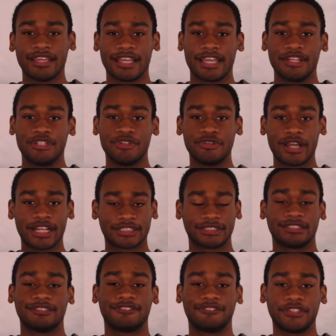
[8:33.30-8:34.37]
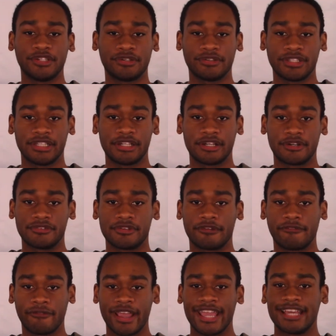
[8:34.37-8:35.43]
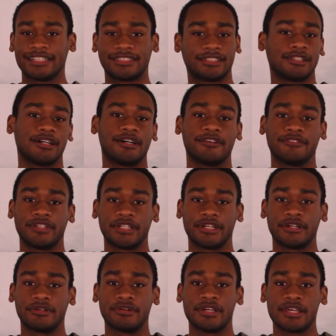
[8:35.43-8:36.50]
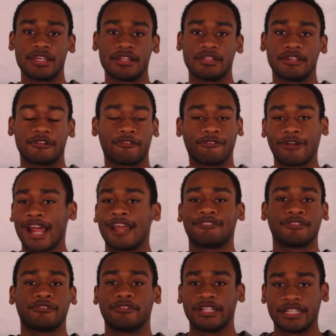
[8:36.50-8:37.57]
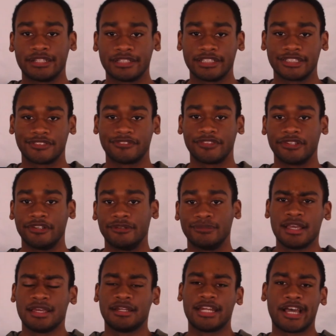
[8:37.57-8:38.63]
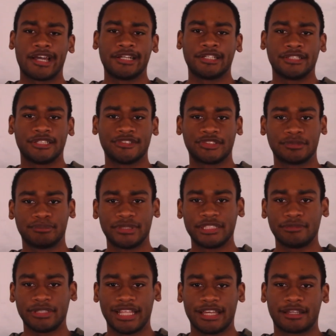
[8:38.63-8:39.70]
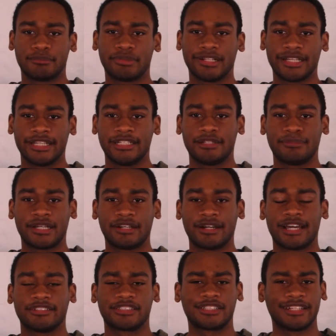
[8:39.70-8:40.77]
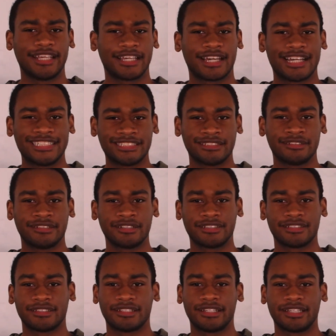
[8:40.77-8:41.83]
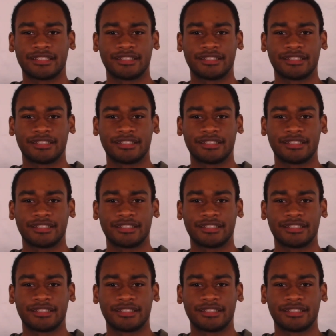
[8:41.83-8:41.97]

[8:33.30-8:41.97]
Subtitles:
And you actually feel, the weight of, their rivalry in this film. Now, I know there were some people that complained about how Snake Eyes looked like